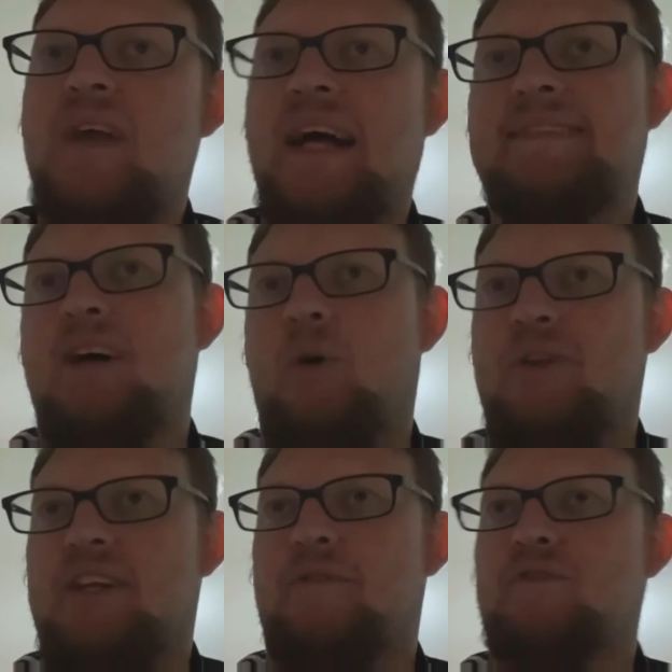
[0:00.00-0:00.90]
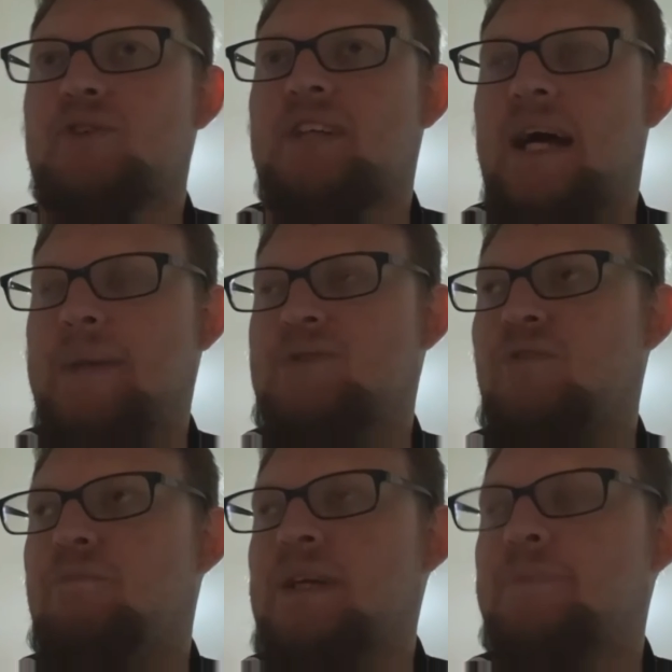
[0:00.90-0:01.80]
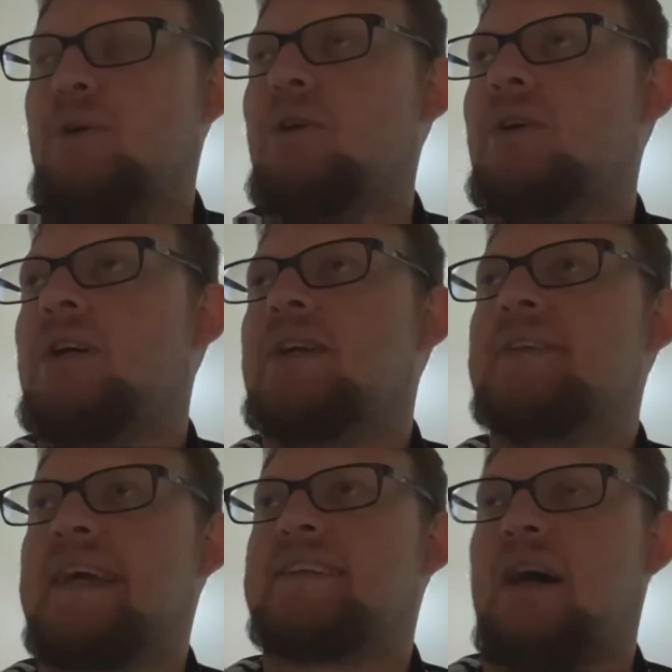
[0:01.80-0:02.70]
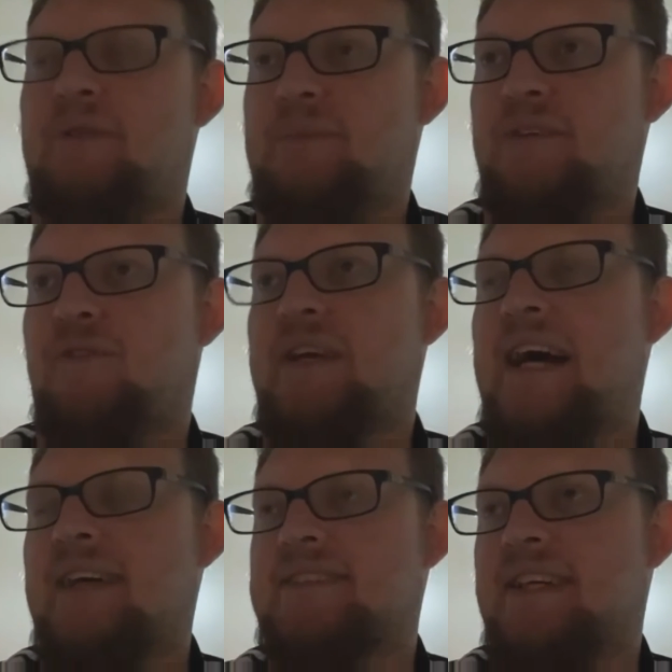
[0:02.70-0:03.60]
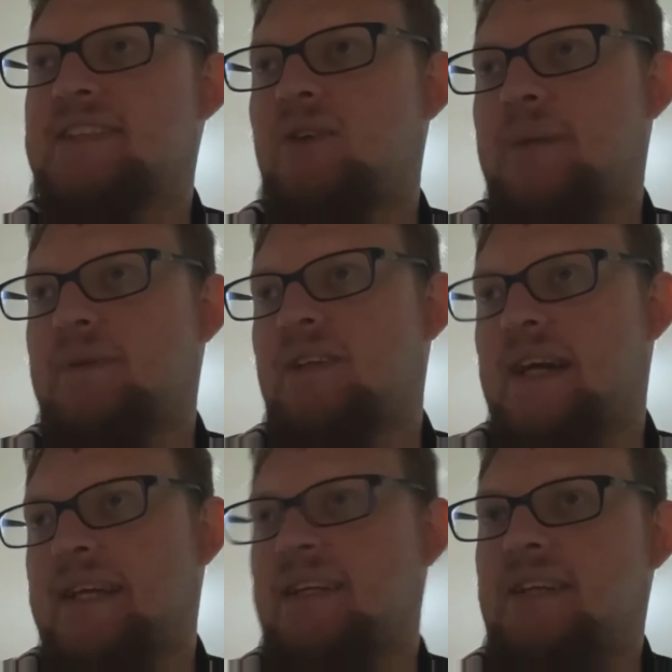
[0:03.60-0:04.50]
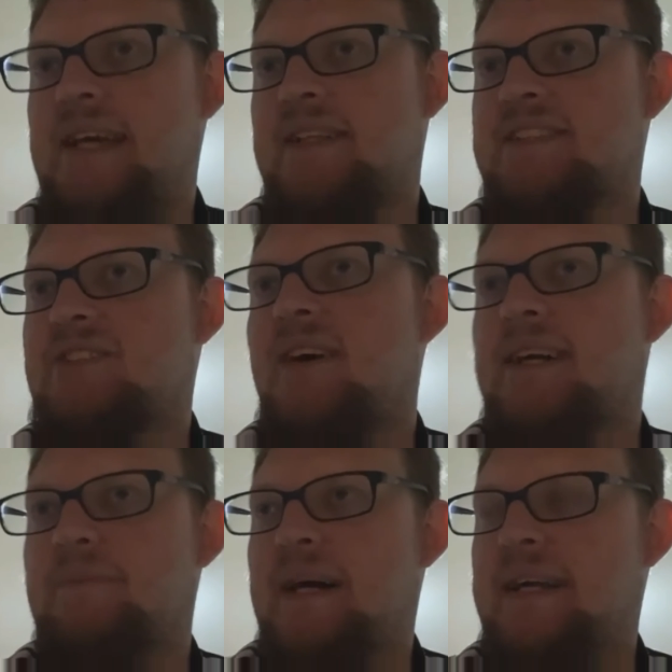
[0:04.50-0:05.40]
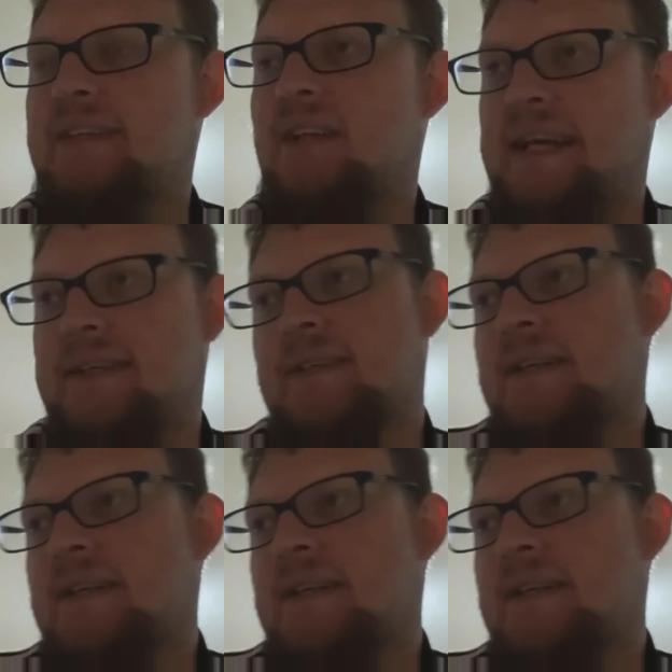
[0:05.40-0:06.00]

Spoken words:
I dealt with it a few times with people they'd come to me for counseling, so I'd be like, yeah, let's talk about it. Like,